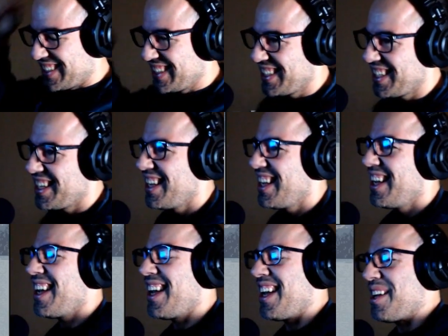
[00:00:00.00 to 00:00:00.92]
Hey,
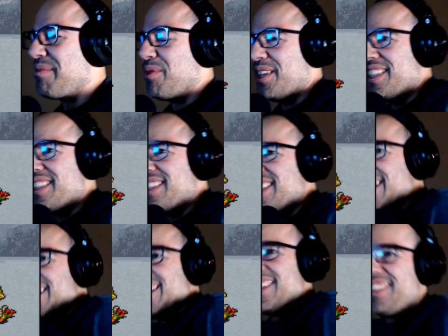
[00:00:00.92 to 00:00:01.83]
good morning, Dale.
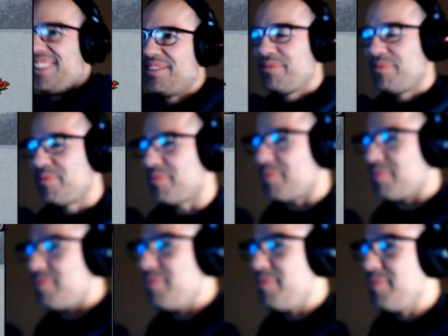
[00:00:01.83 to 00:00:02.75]

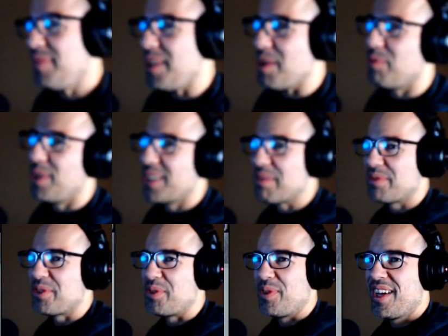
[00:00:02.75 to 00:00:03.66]
Welcome to
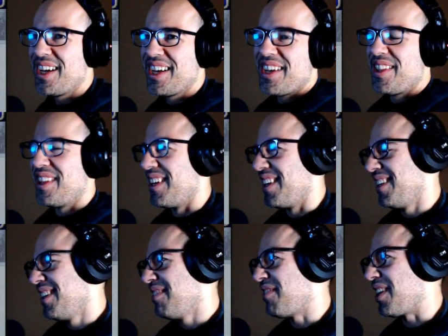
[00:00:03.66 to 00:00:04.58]
the
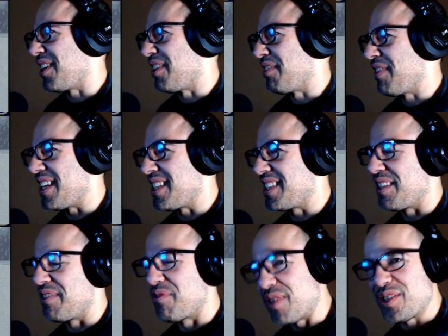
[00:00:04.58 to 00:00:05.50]
Final Fantasy
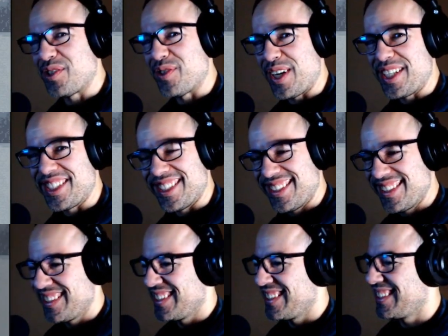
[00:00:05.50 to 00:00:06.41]
frustration.
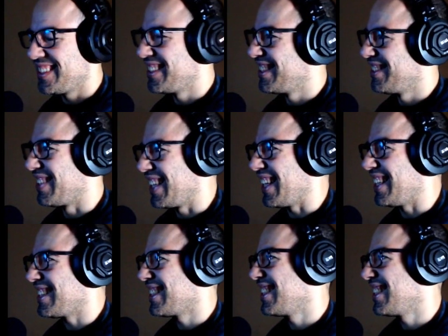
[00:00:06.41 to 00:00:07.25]
Gosh.